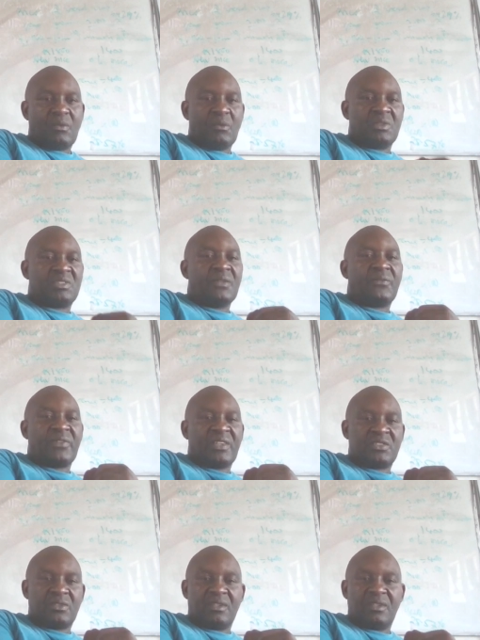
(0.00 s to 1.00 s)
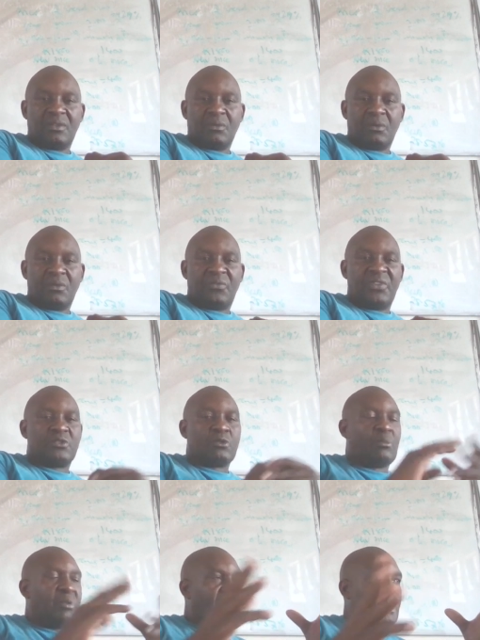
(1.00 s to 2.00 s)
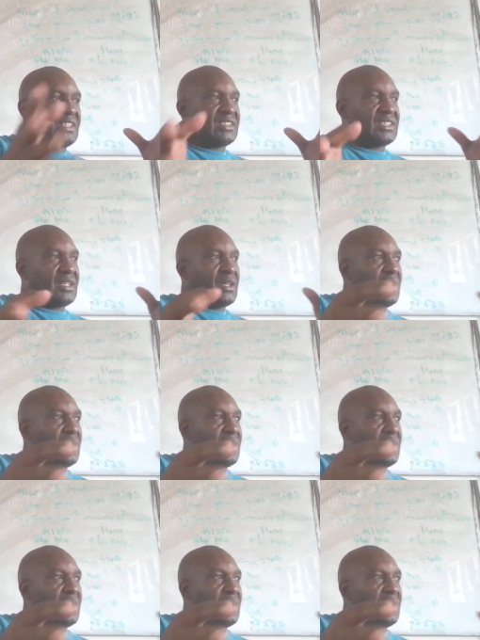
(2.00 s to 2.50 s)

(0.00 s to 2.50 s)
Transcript: What's inflation? Fiscal balance,